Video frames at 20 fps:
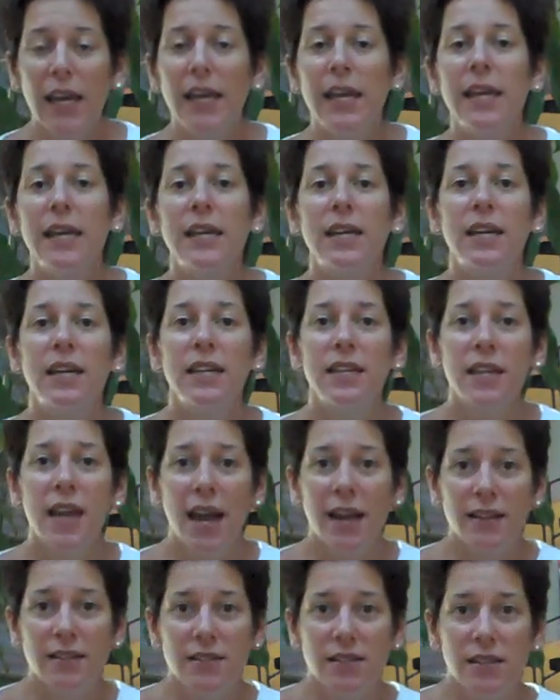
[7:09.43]
He
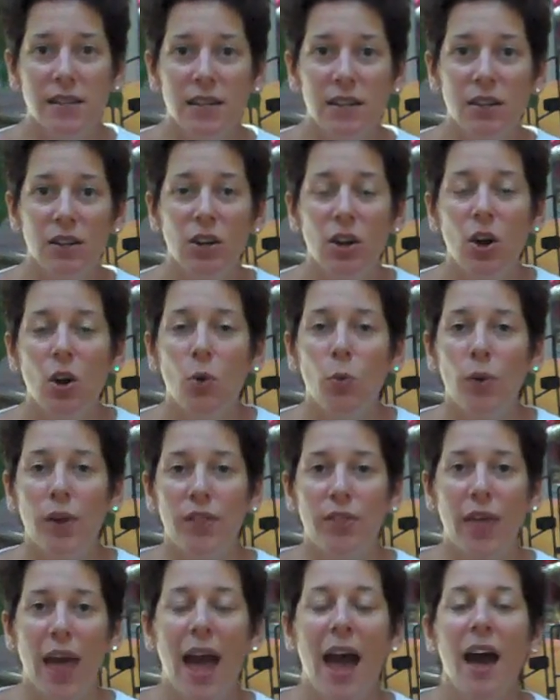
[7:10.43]
connected with
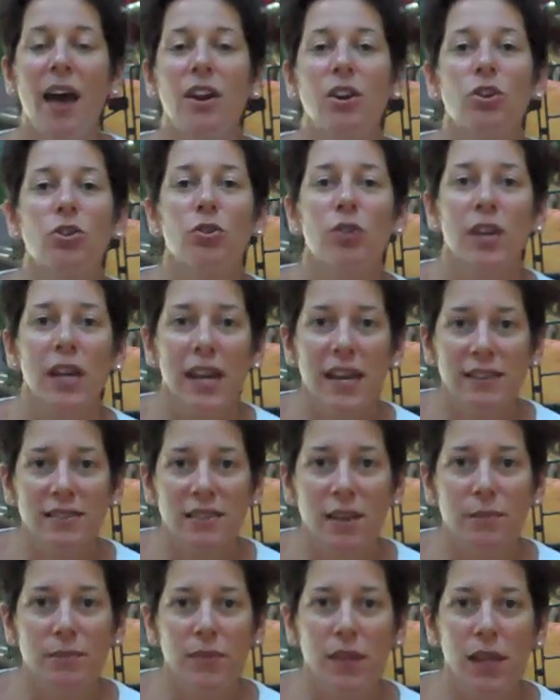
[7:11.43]
how to create
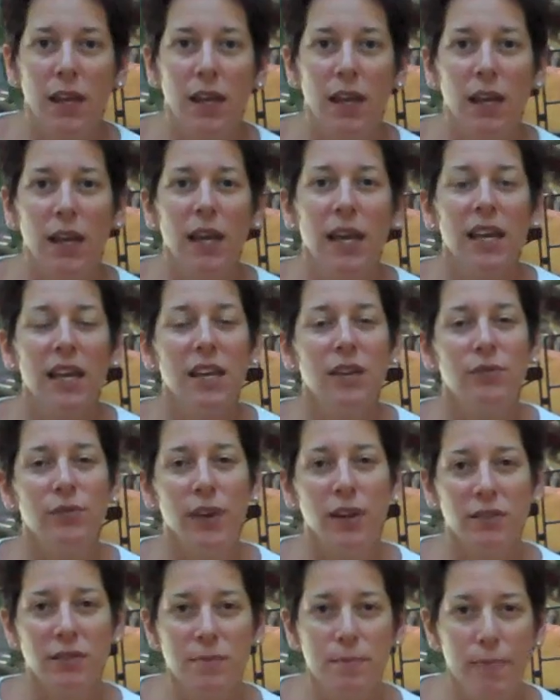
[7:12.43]
something. He
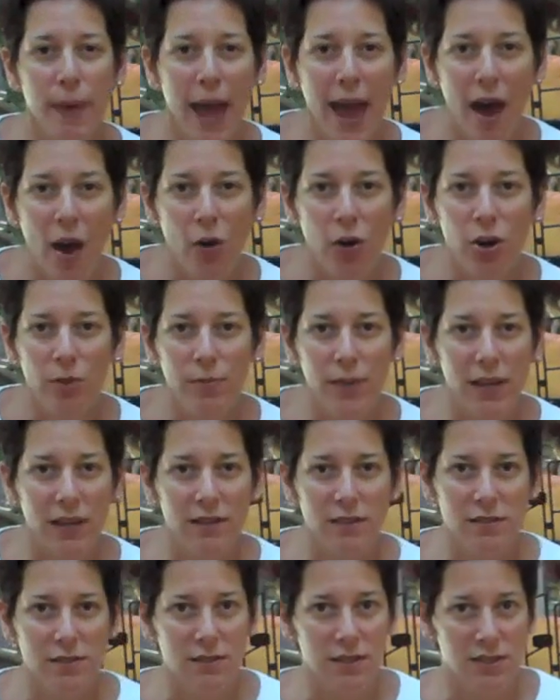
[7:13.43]
felt empowered
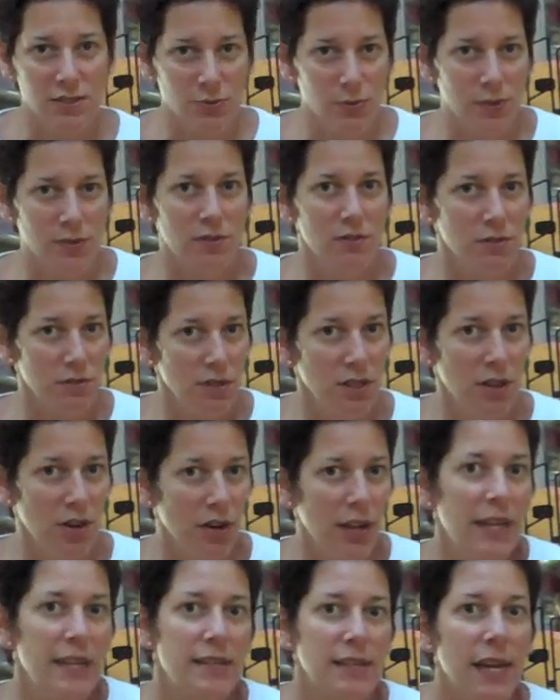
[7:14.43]
because this was, you know,
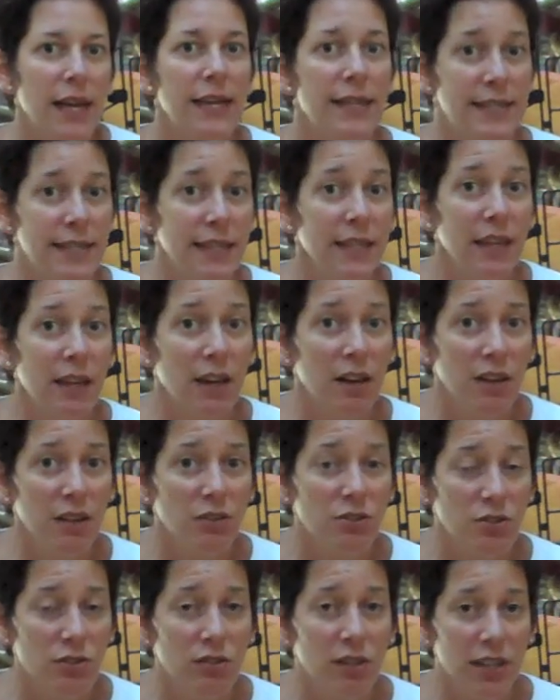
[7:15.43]
his idea
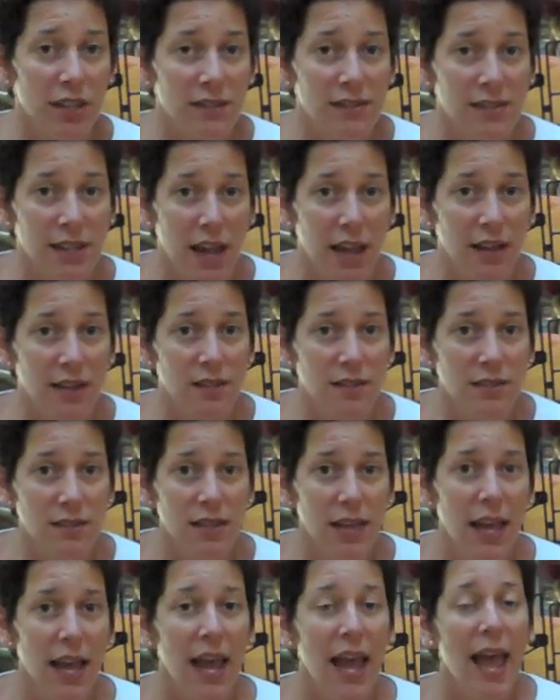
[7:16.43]
to an extent.
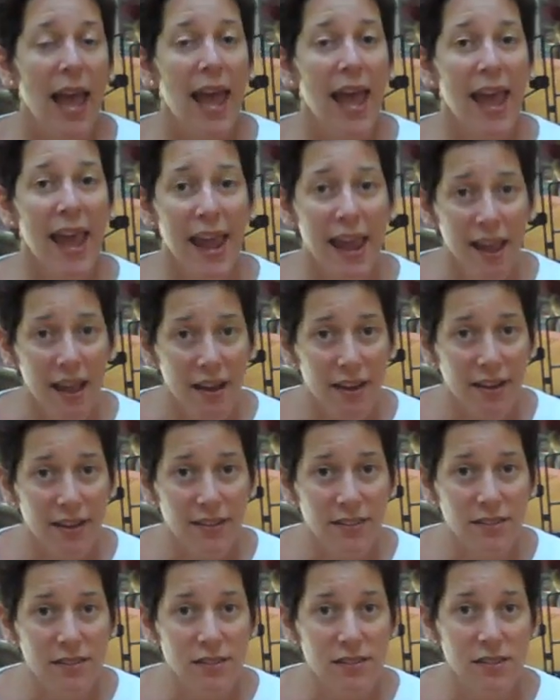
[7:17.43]

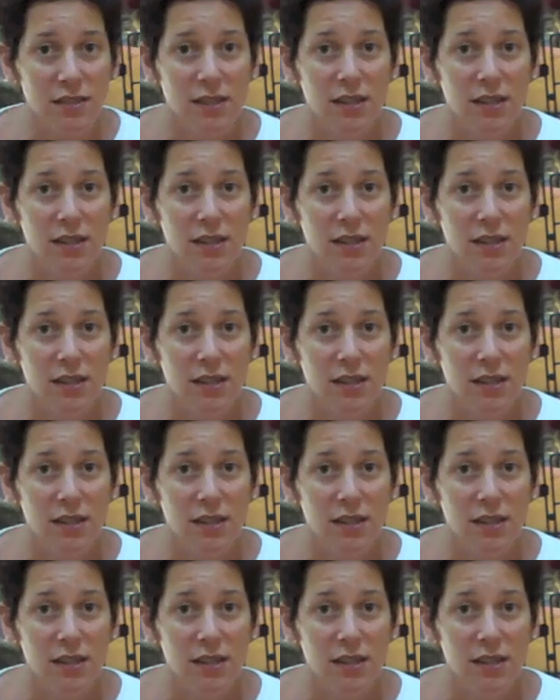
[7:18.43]
And